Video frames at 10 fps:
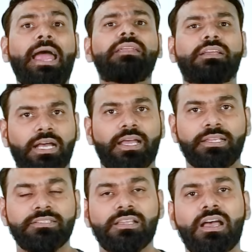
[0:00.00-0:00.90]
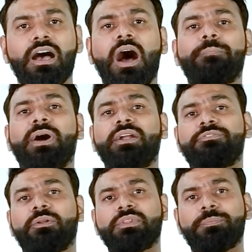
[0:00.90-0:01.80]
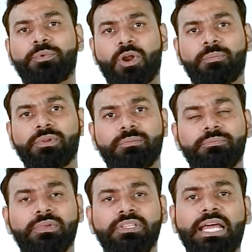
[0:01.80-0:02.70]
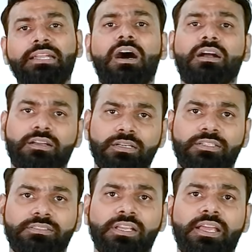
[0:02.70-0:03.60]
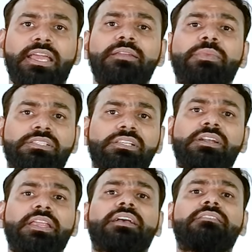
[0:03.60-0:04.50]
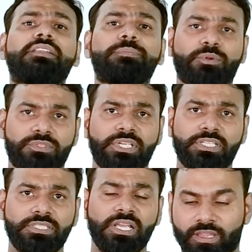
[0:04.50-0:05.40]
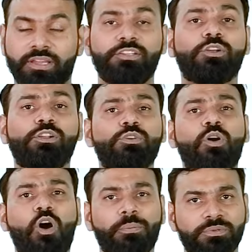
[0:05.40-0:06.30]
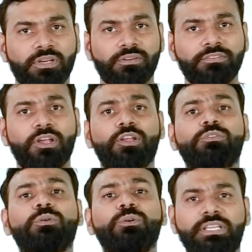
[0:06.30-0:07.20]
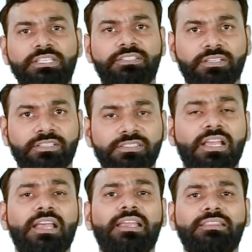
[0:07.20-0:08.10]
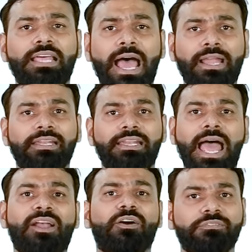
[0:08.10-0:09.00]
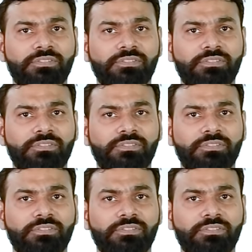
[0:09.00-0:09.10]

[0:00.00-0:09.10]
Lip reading: And guys, apart from the problem that occurs in muscle recovery process, it is also observed through research that lack of